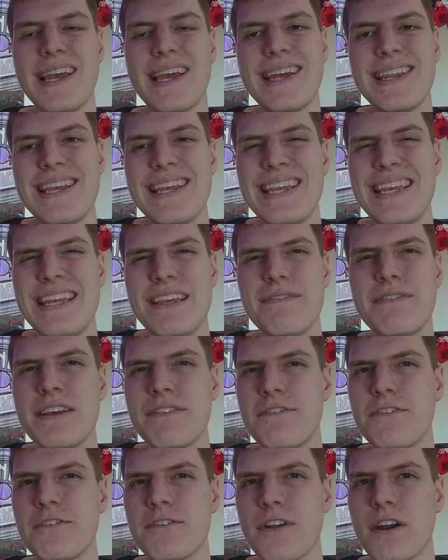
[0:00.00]
And even
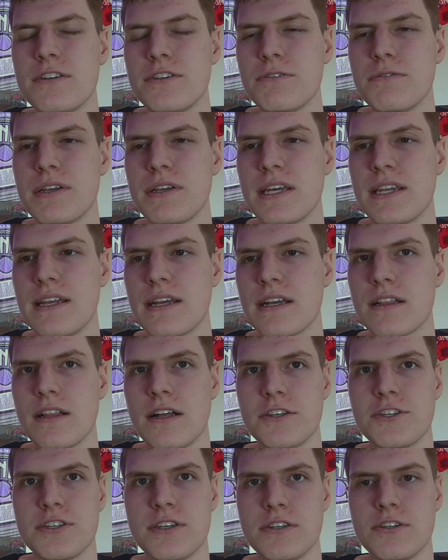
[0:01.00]
if you're not doing it in
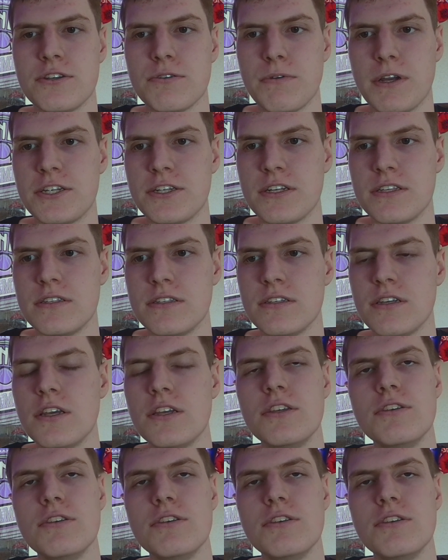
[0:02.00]
clutch situations,